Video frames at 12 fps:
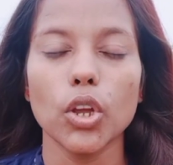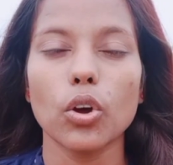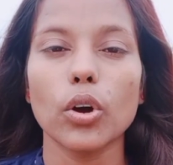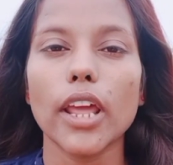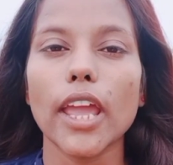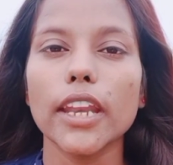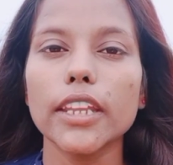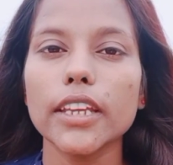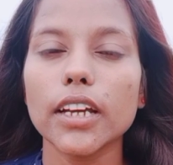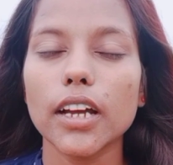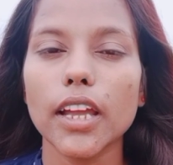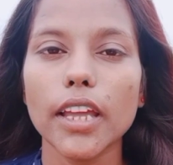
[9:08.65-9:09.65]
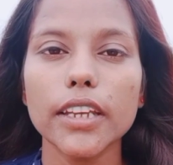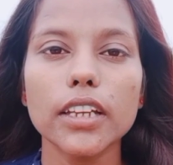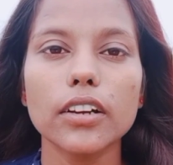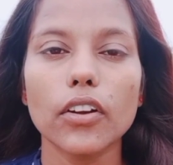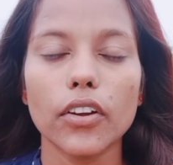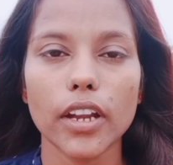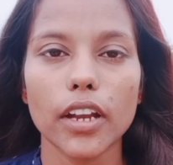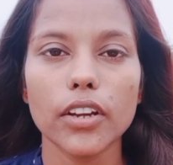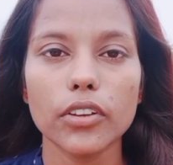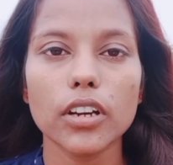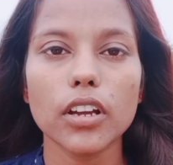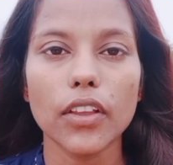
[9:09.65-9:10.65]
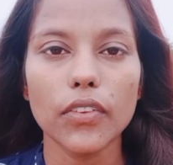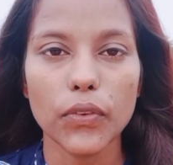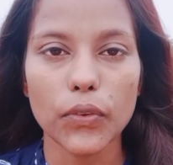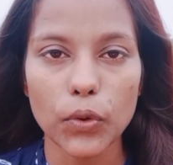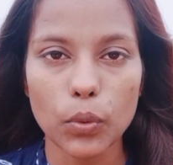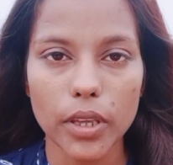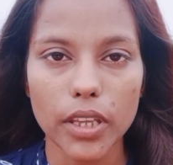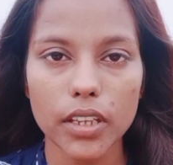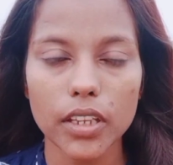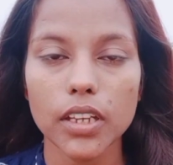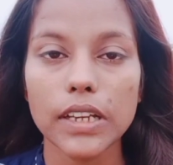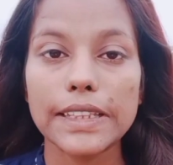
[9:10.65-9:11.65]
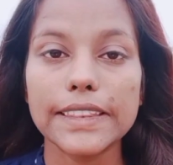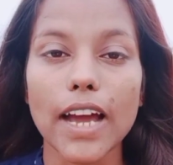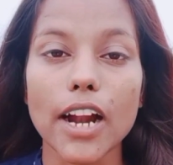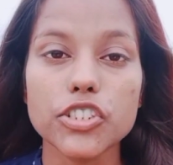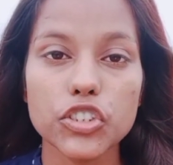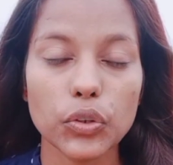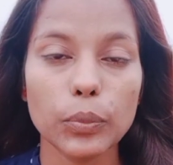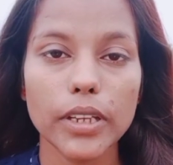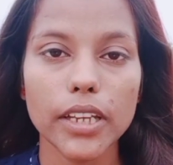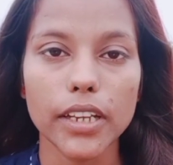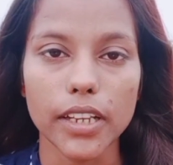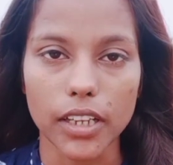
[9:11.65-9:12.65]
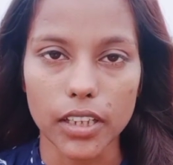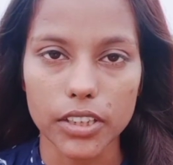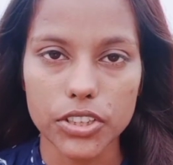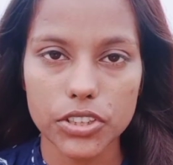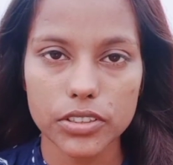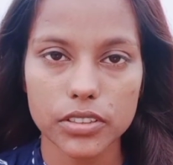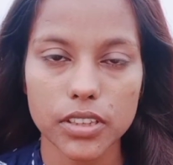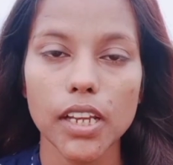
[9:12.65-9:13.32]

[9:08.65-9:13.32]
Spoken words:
or any content you are consuming, that should be in English.